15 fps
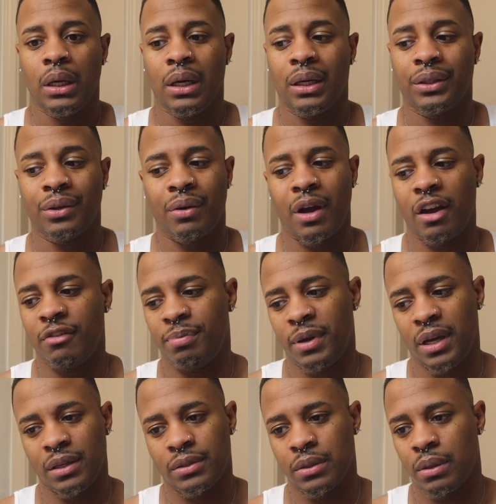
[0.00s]
I don't have
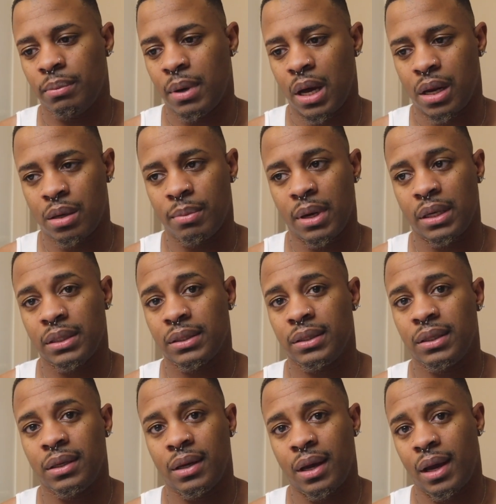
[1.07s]
pants or a bottom.
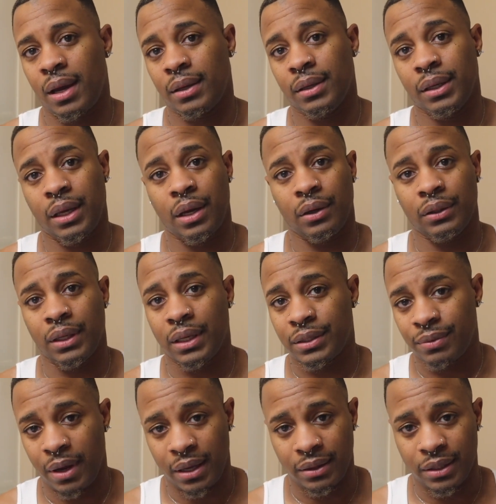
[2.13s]
Honestly, I could care
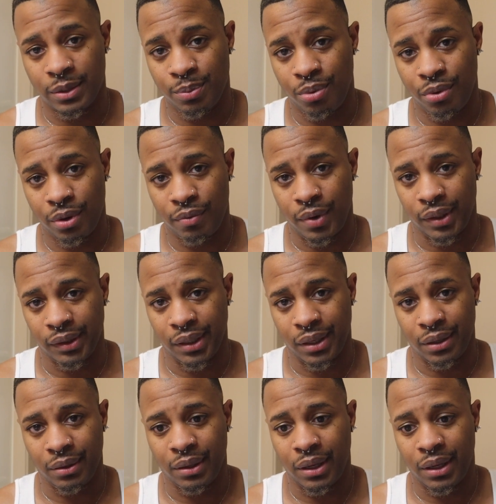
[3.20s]
less at this point right now.